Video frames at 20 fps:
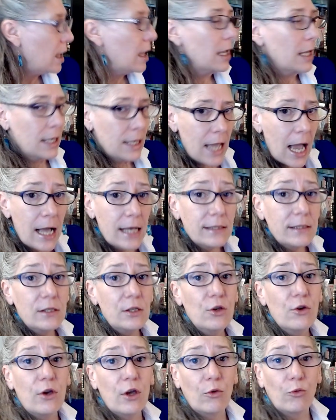Yes,
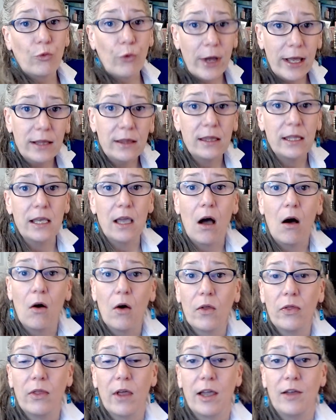you can rent the
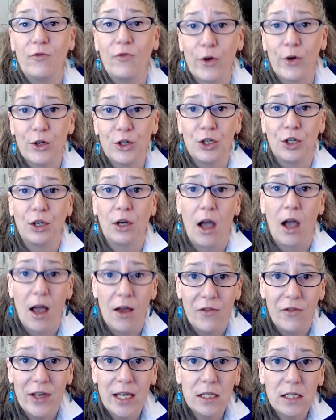online version of
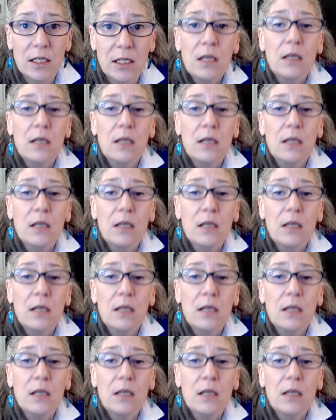it.